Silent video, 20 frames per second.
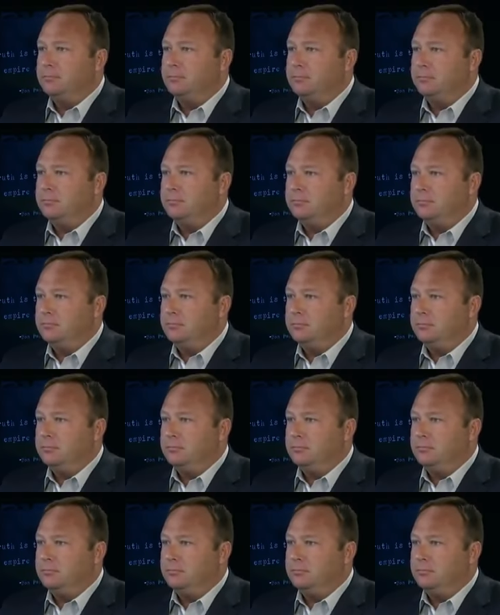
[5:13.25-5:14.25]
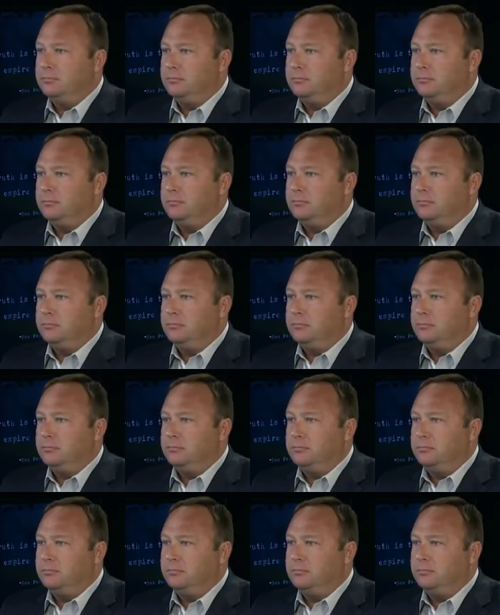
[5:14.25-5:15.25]

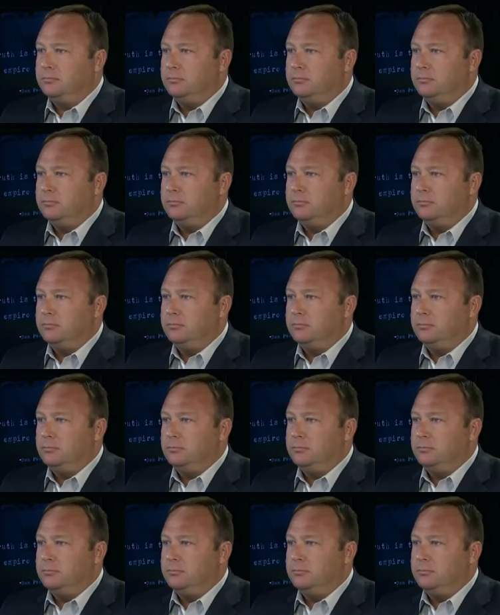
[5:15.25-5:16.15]
(no one is talking)